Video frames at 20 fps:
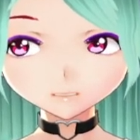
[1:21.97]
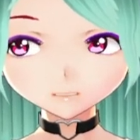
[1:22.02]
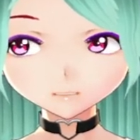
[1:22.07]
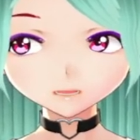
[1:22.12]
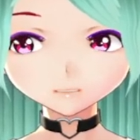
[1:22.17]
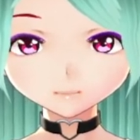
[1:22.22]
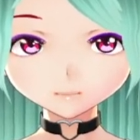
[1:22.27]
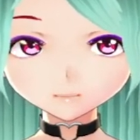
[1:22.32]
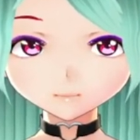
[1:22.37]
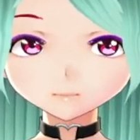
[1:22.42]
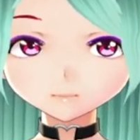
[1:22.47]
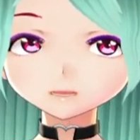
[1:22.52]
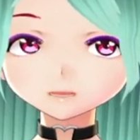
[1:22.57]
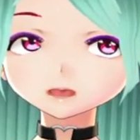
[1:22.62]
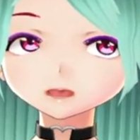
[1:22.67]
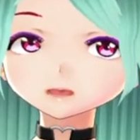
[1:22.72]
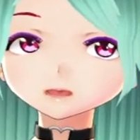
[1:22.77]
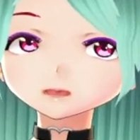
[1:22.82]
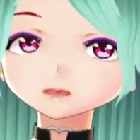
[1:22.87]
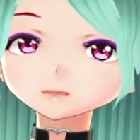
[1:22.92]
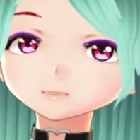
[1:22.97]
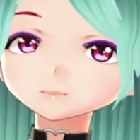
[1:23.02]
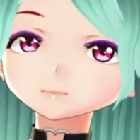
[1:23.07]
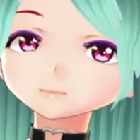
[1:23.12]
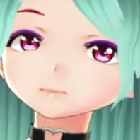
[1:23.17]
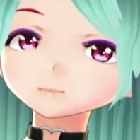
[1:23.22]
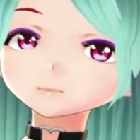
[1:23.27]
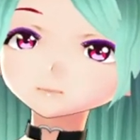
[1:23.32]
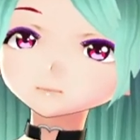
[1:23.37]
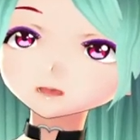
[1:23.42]
movies, the
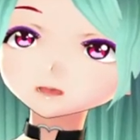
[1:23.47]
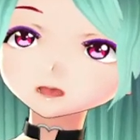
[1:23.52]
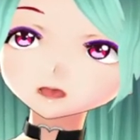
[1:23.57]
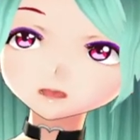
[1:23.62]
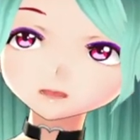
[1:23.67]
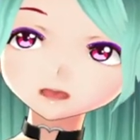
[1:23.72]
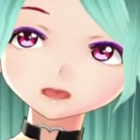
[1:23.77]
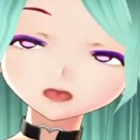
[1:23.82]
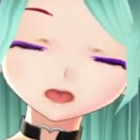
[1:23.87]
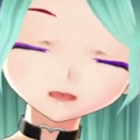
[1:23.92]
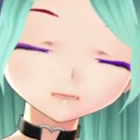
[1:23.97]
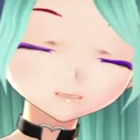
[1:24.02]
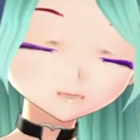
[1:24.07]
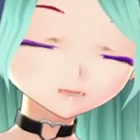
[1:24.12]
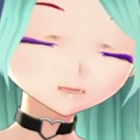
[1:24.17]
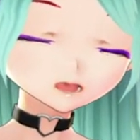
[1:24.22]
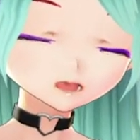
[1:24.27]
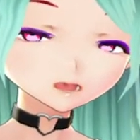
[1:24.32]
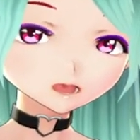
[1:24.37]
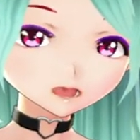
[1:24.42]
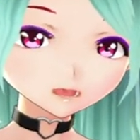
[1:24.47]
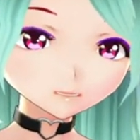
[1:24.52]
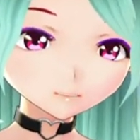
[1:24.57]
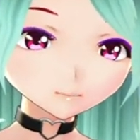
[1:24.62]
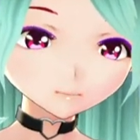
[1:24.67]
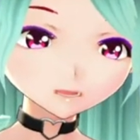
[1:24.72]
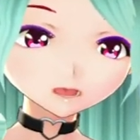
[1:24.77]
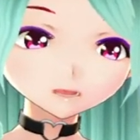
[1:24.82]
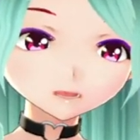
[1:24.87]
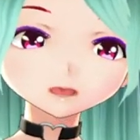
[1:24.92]
most terrifying to
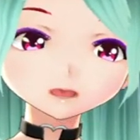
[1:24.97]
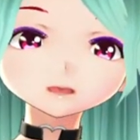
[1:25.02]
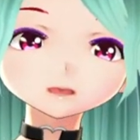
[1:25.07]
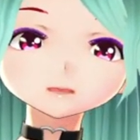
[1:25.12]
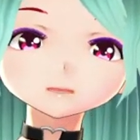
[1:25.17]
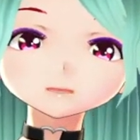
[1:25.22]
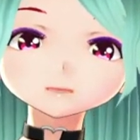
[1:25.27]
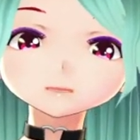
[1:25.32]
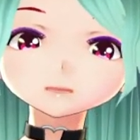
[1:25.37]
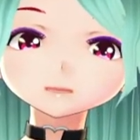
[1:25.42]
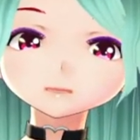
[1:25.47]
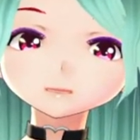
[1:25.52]
me is